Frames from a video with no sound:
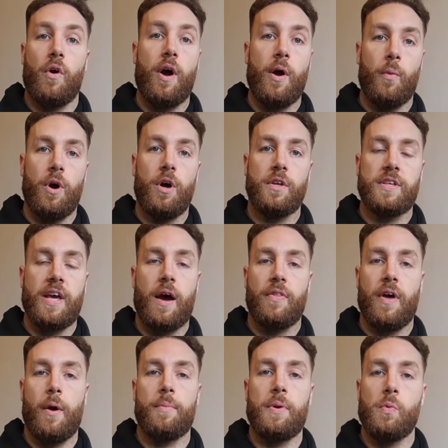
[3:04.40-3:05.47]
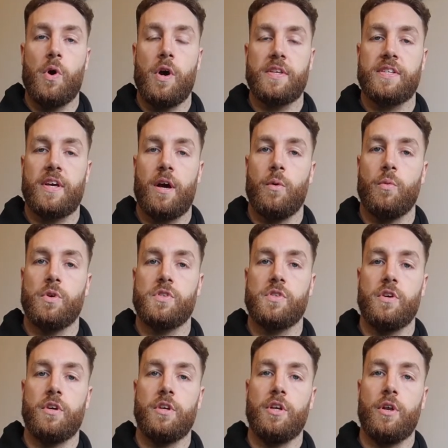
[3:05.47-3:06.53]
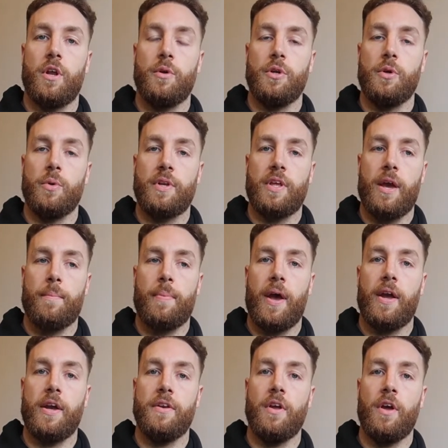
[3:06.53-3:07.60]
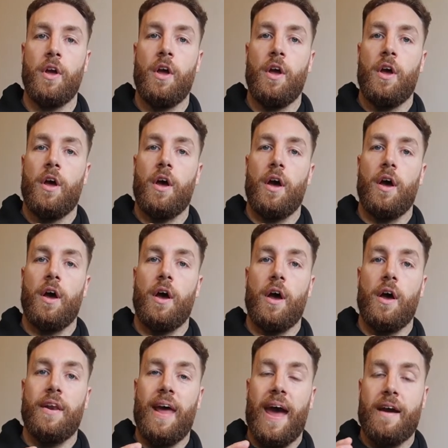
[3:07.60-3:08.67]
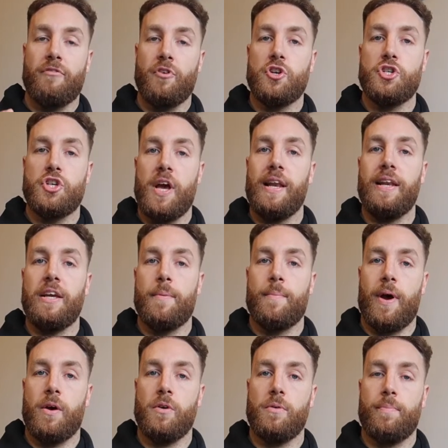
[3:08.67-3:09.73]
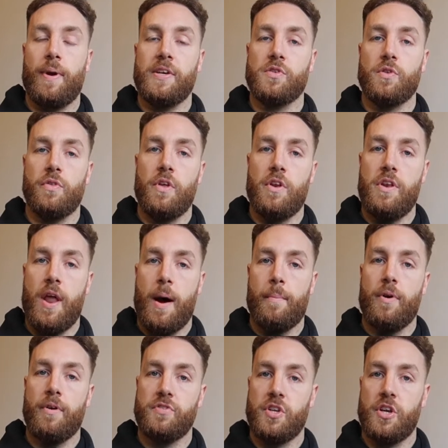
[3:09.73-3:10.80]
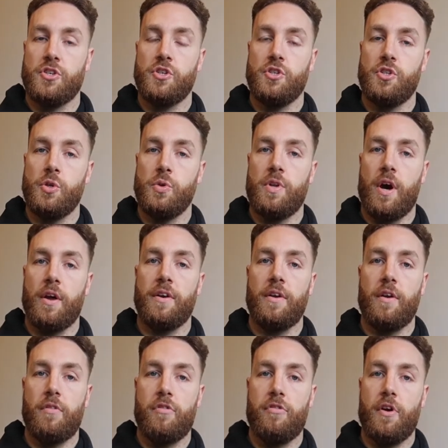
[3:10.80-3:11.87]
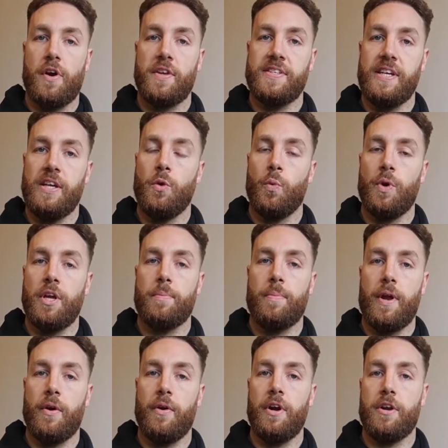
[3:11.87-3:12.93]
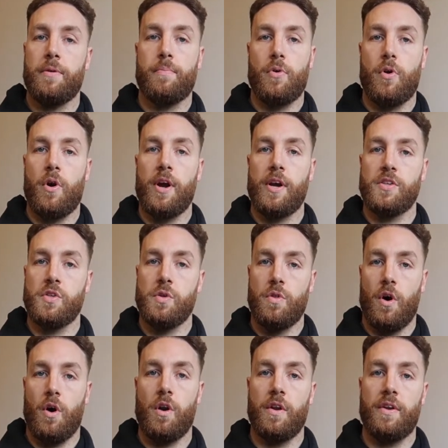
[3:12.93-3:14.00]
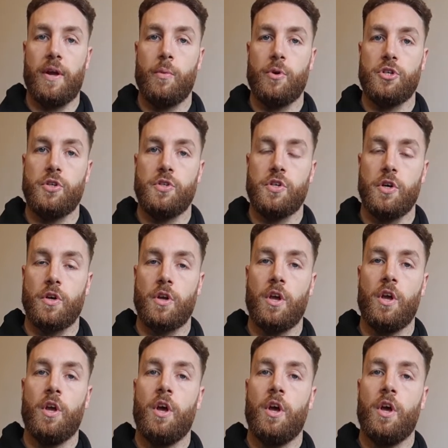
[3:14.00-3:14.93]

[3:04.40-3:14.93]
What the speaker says: I worked, how that would be worked out was that you would get paid an average daily amount based on the number of sessions you've done in a 13-week period prior to the holiday which you took.